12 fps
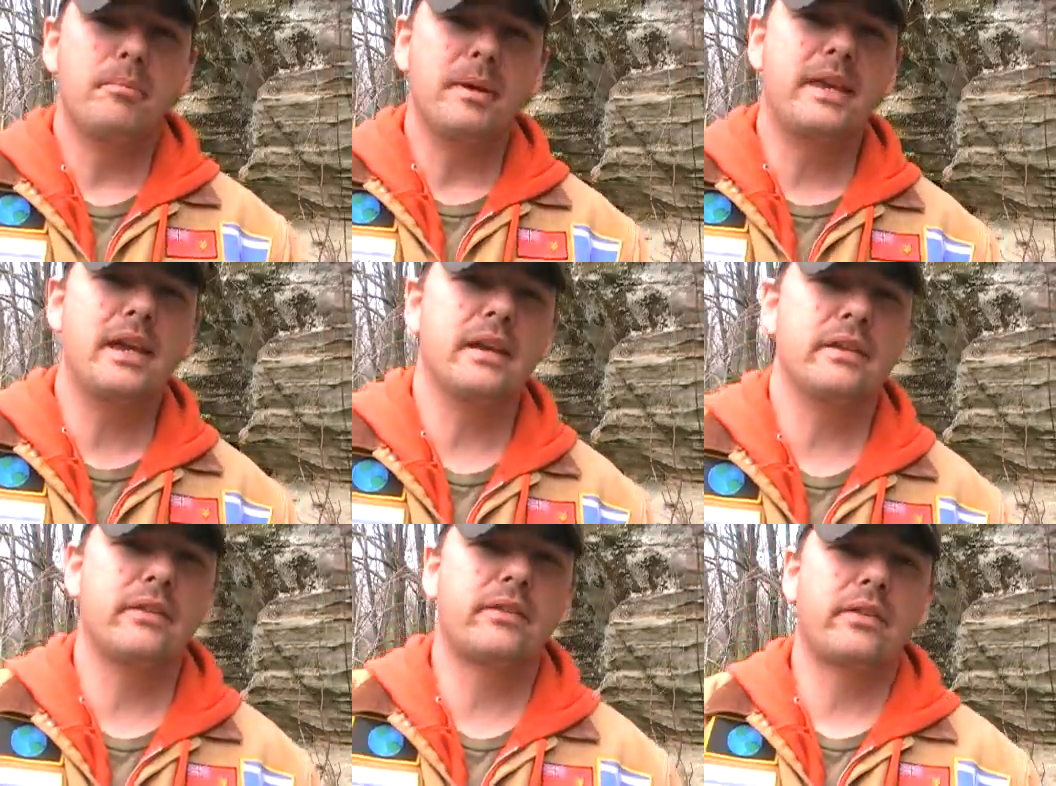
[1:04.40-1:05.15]

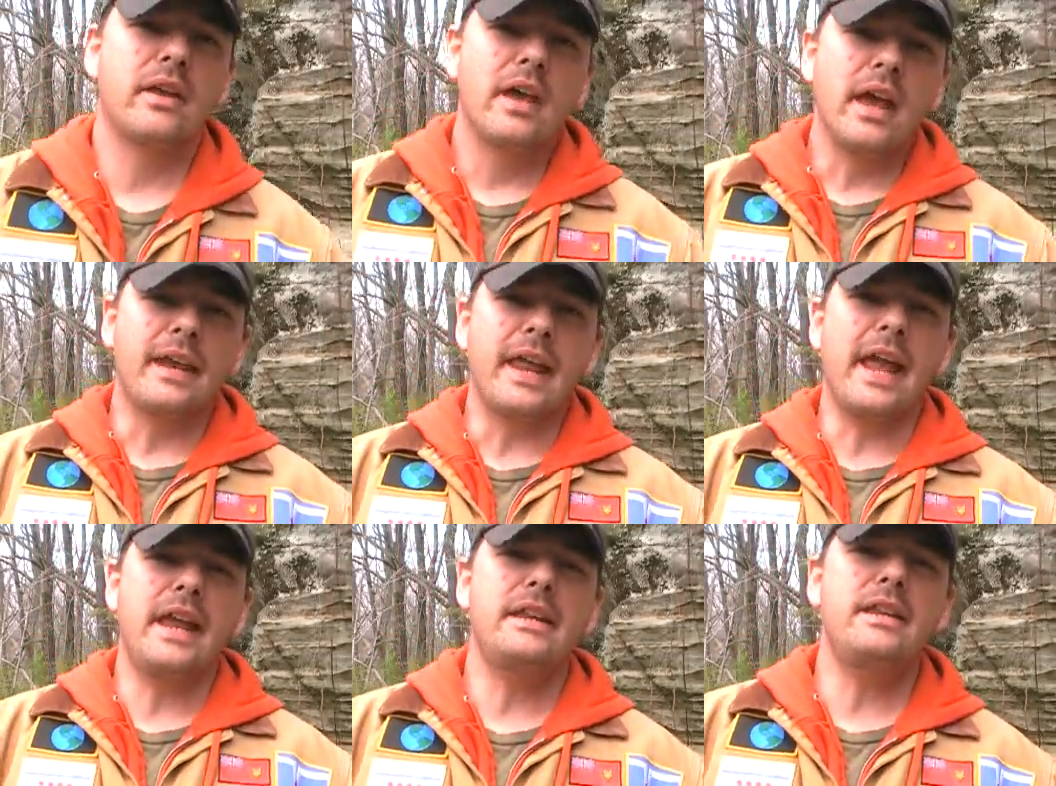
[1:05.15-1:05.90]
begins
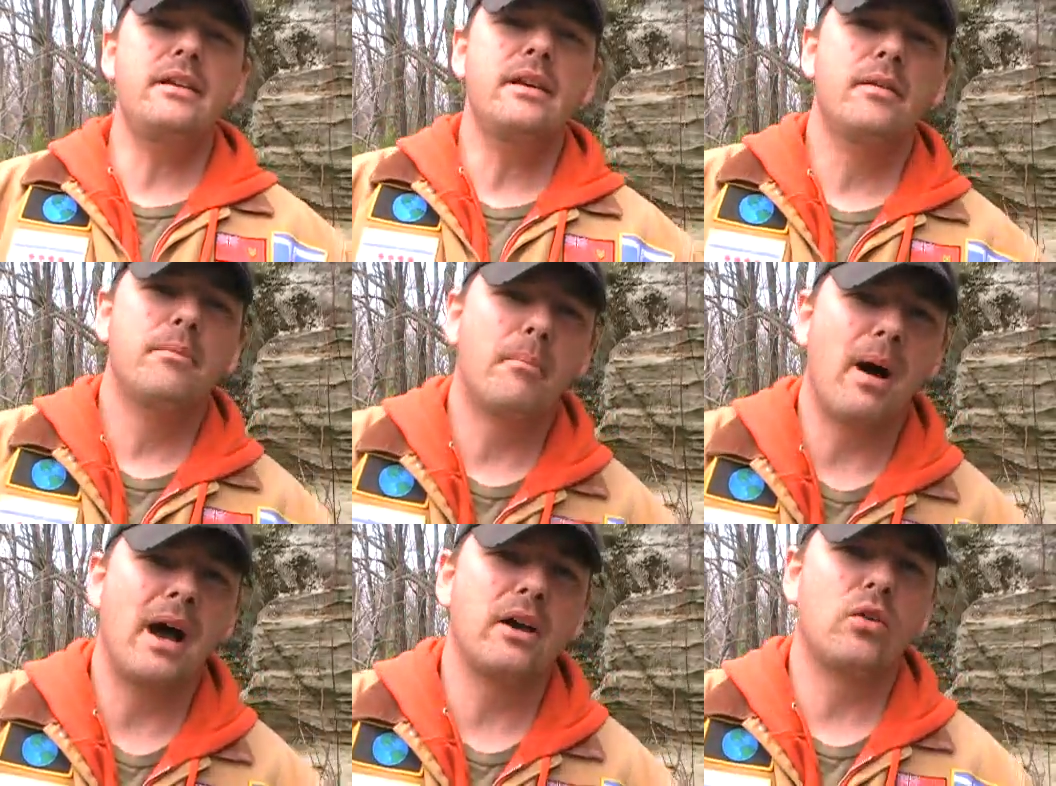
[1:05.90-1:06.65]
an 80
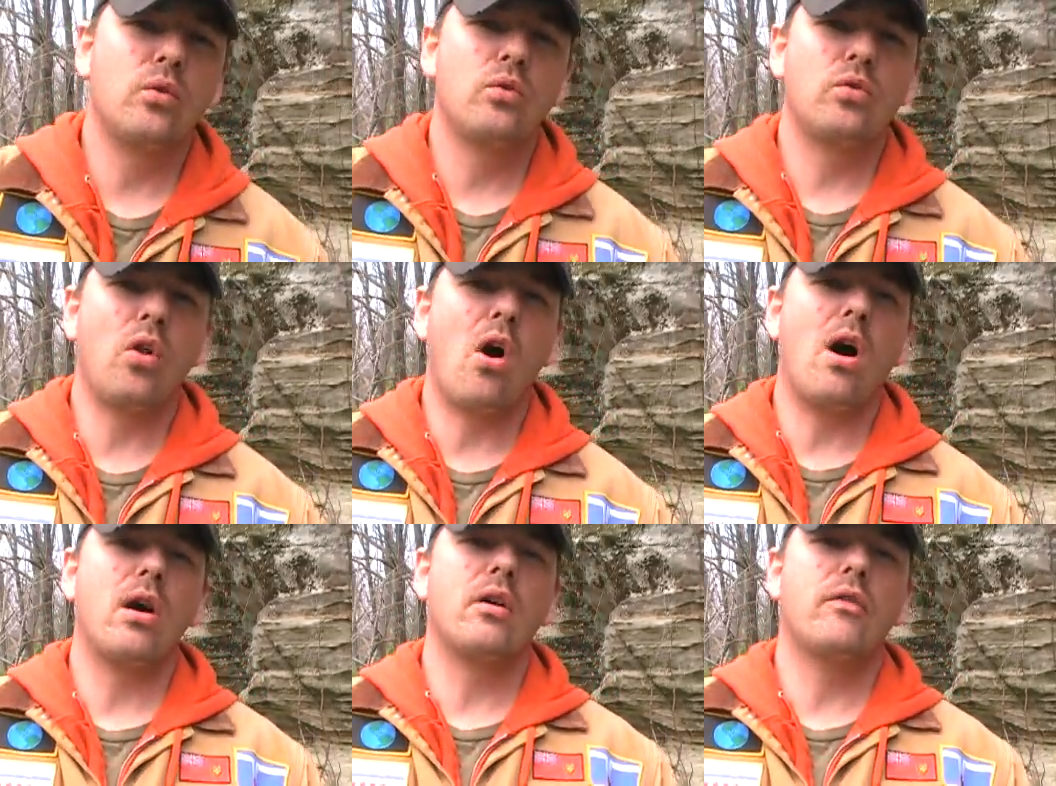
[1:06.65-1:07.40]
mile
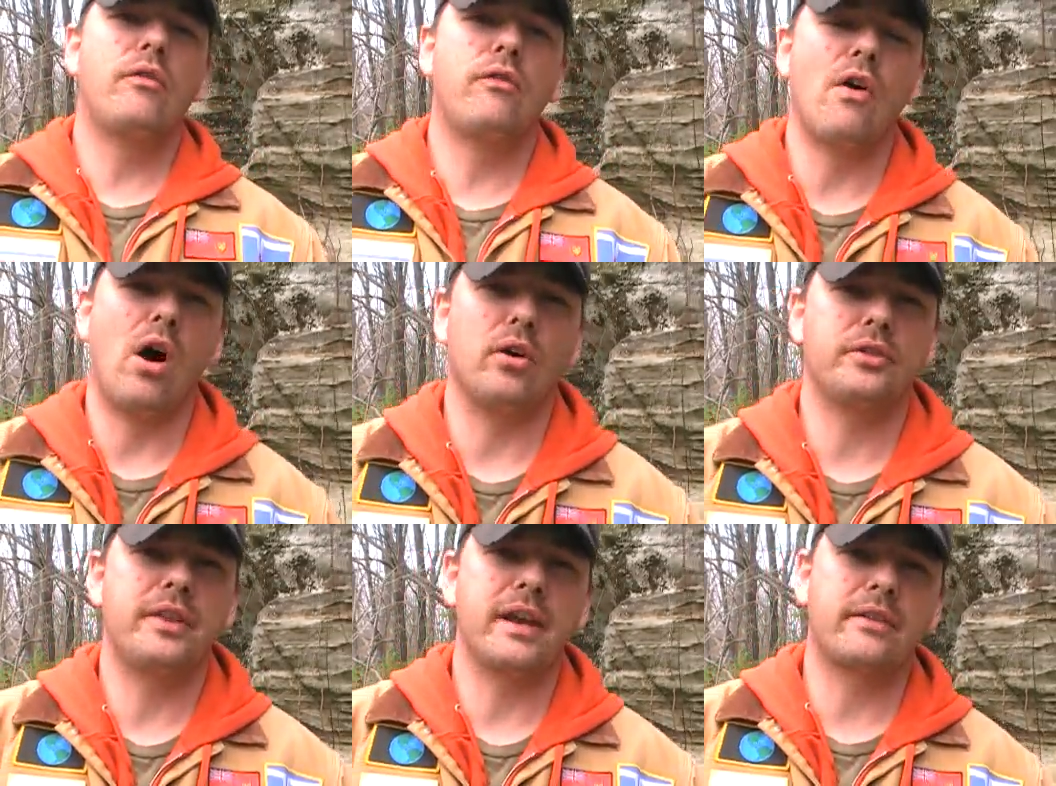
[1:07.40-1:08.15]
long
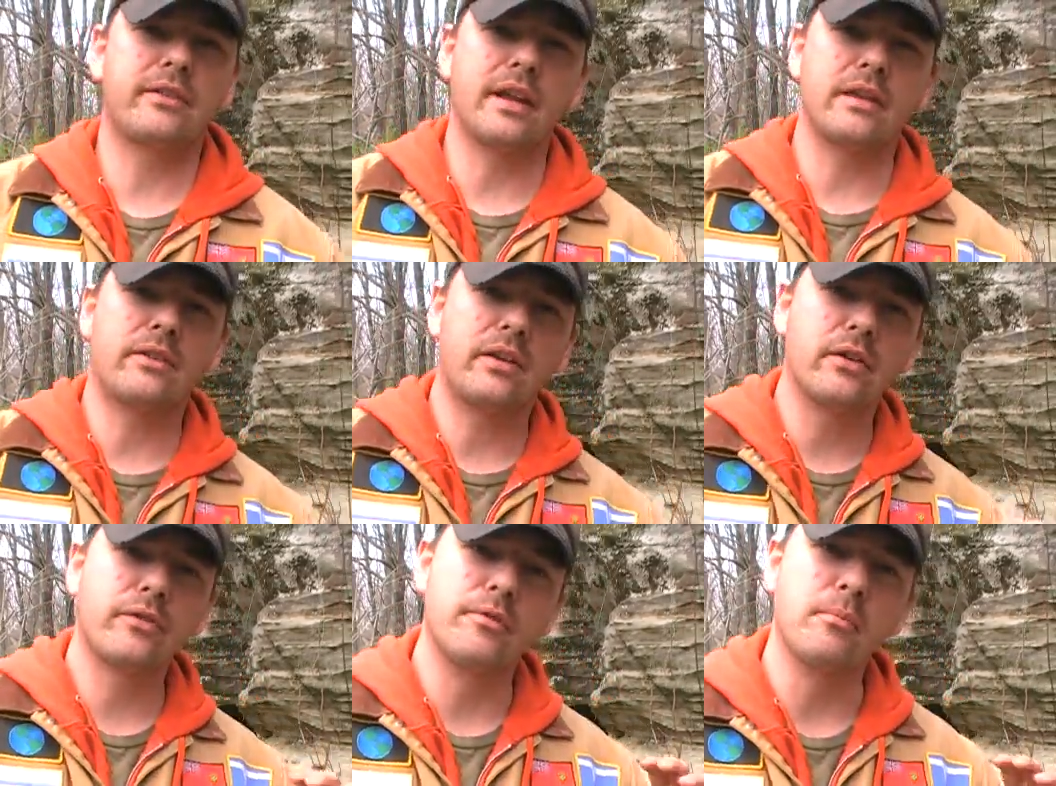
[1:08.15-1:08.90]
fault that extends
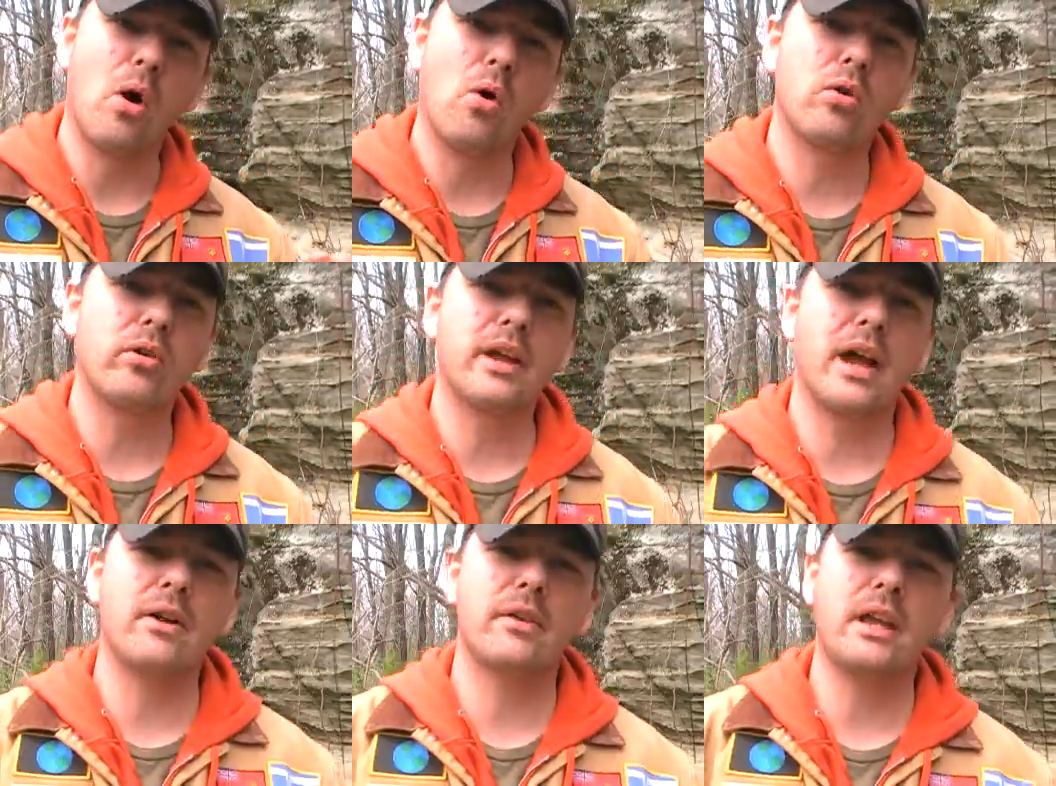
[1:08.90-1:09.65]
here from Ogle
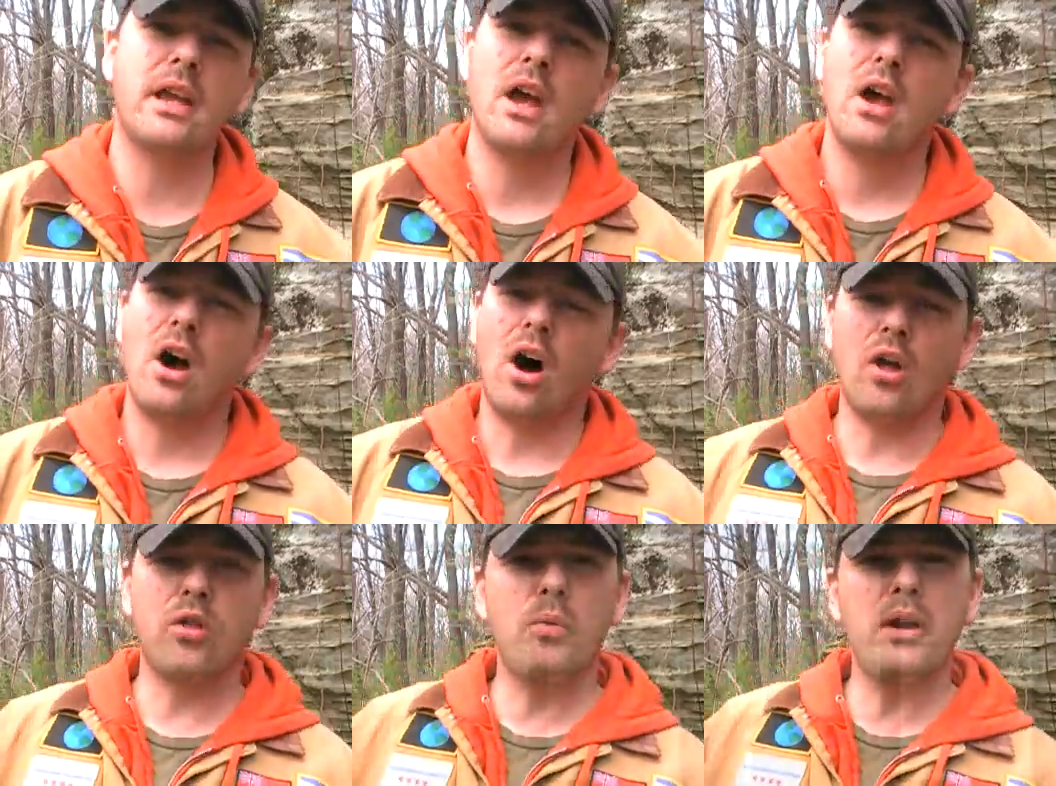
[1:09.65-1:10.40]
County
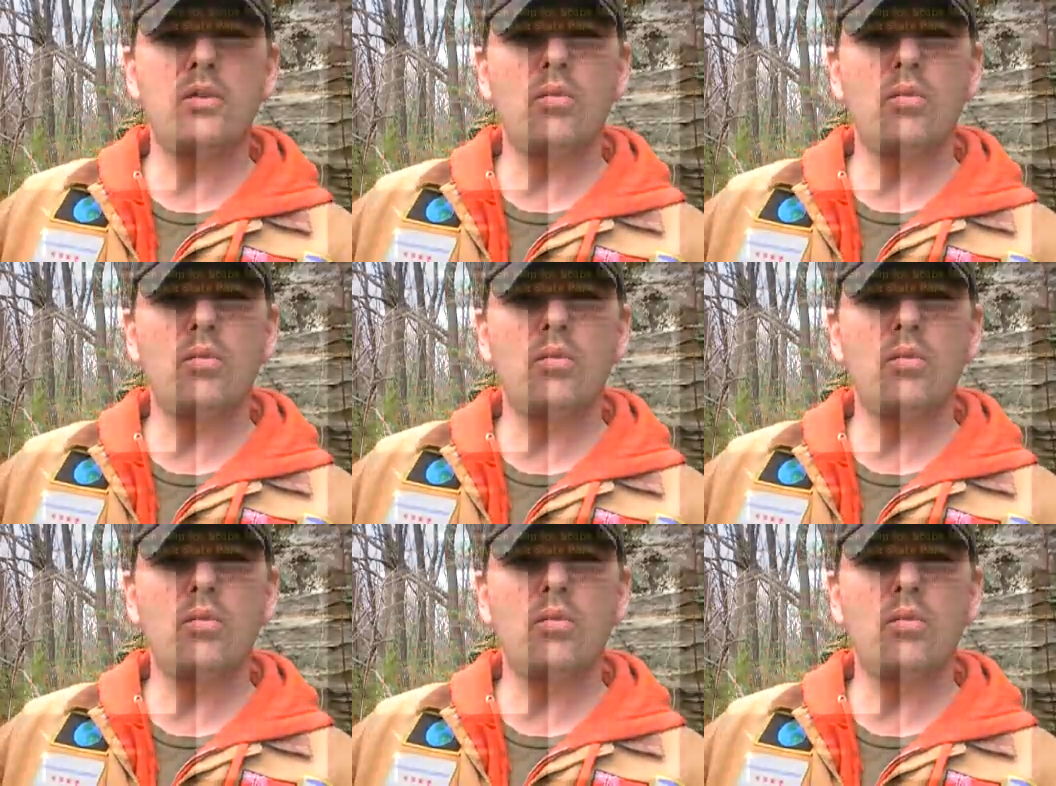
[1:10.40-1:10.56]
all the way